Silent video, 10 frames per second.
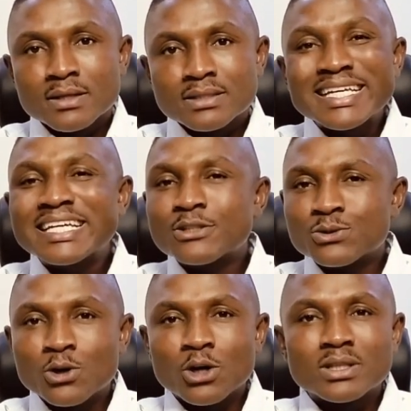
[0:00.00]
Take it to
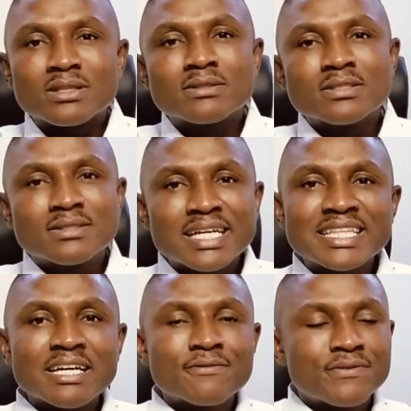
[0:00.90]
God. Take
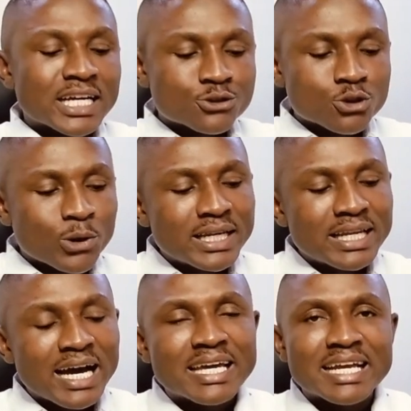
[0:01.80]
that fear and
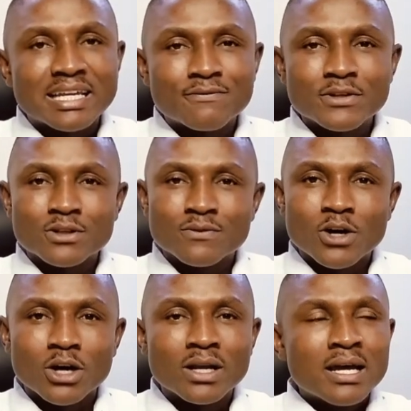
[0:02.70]
surrender it at the feet of
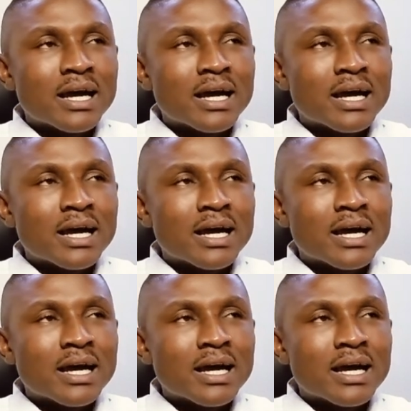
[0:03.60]
God